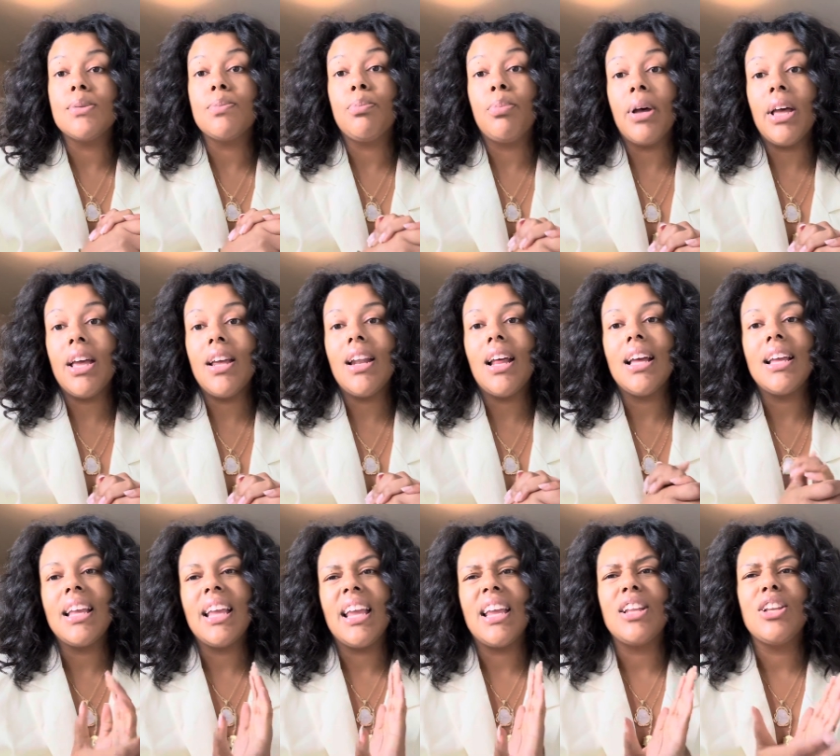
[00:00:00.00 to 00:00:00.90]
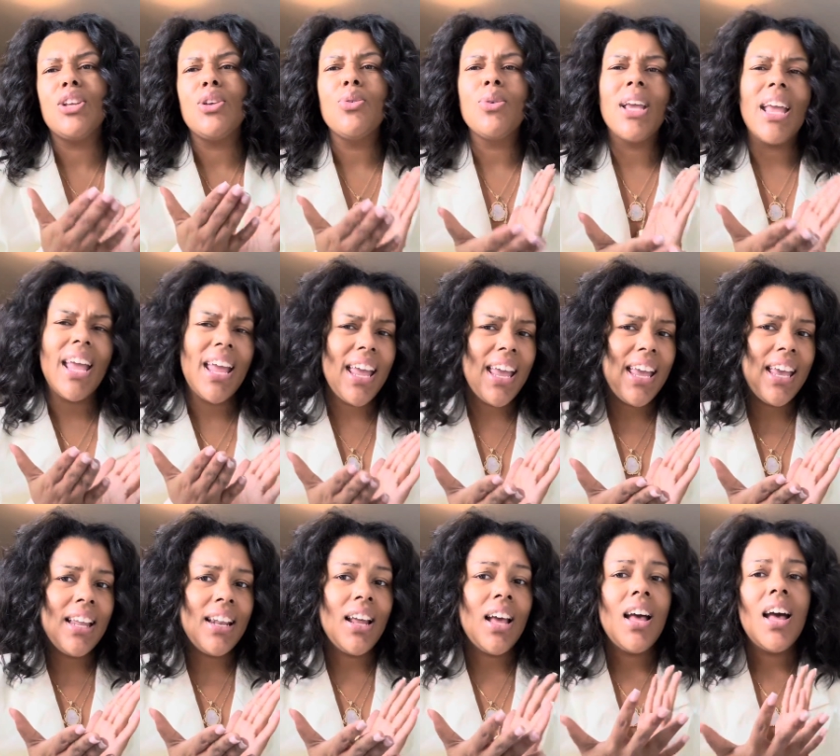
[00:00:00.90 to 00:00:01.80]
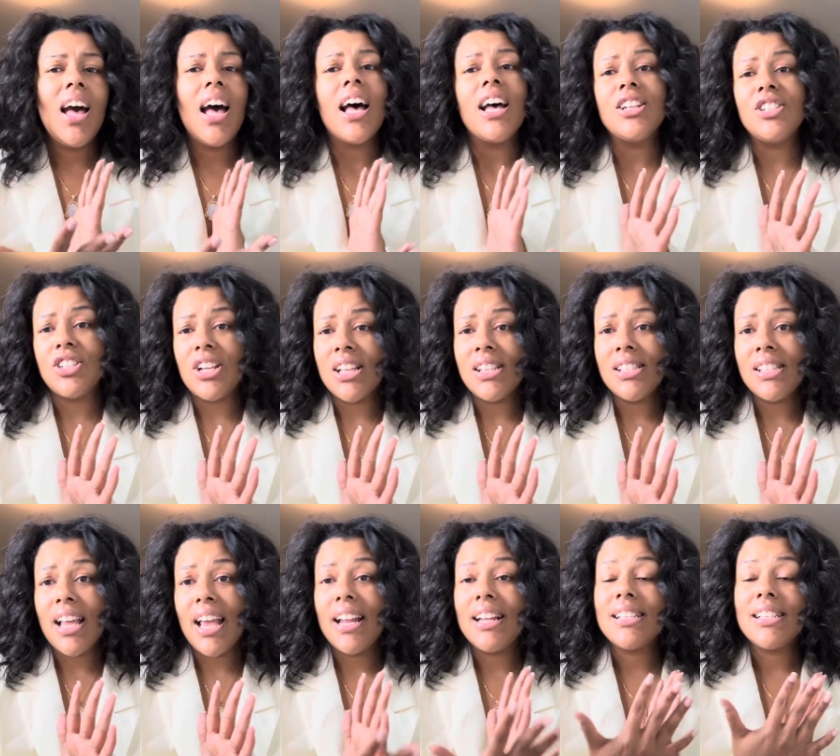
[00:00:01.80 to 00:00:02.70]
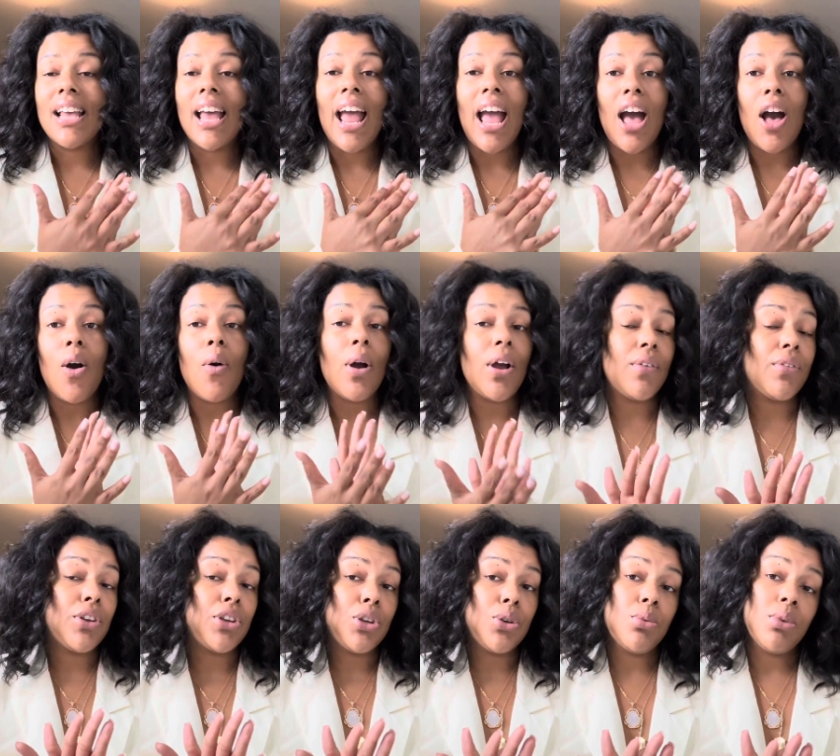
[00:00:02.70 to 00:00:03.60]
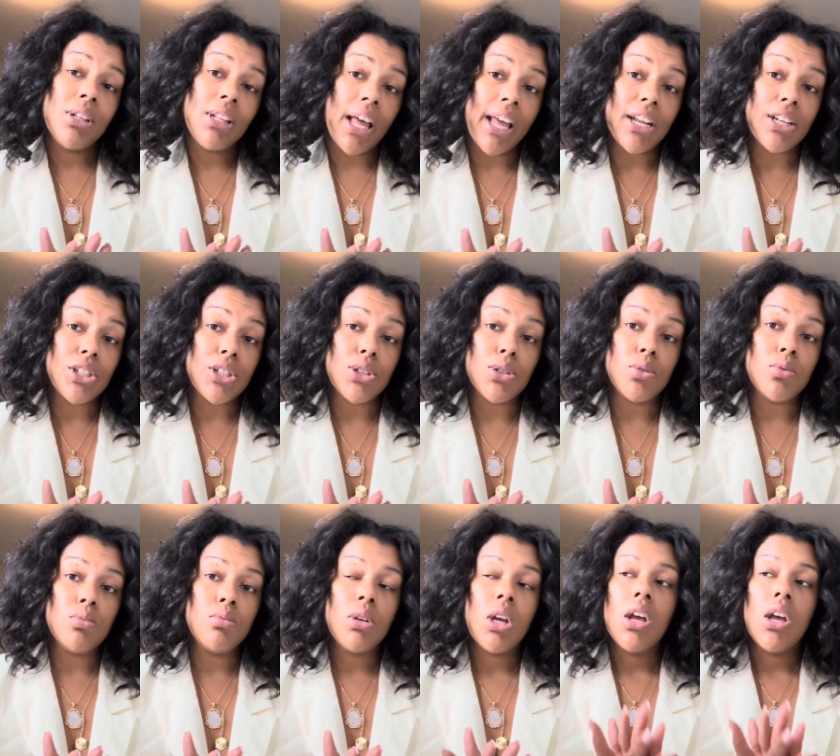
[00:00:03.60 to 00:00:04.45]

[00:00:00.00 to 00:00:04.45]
But again, you can adjust that to however you would like to,